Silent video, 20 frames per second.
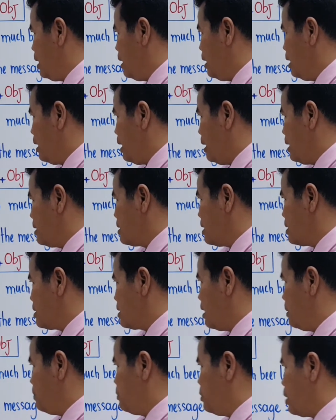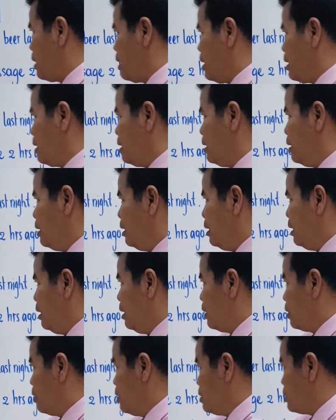is the subject.
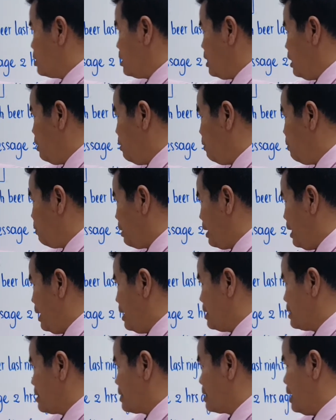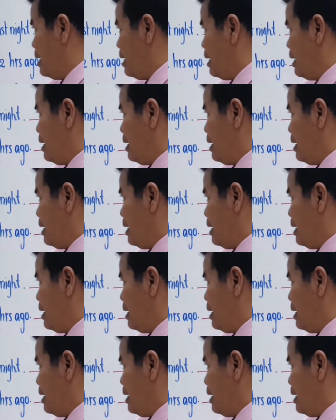Receive is the